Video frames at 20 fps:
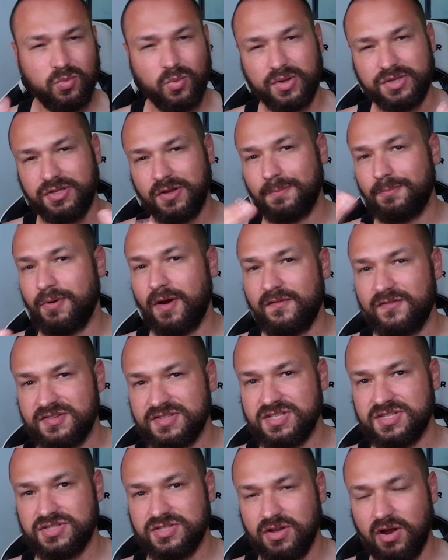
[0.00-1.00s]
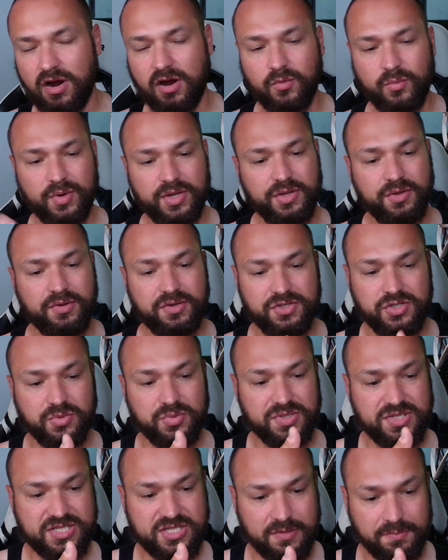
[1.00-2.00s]
what your preferences are, where you can do
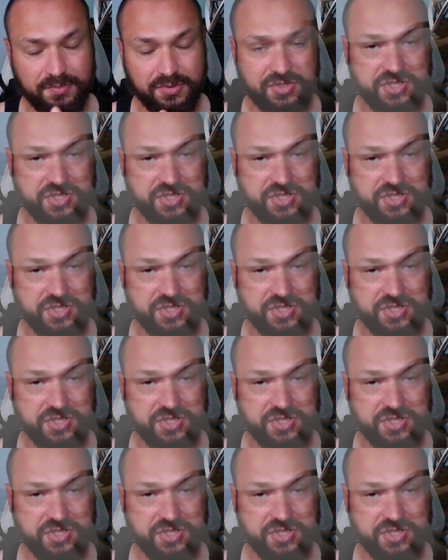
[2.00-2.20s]
a simple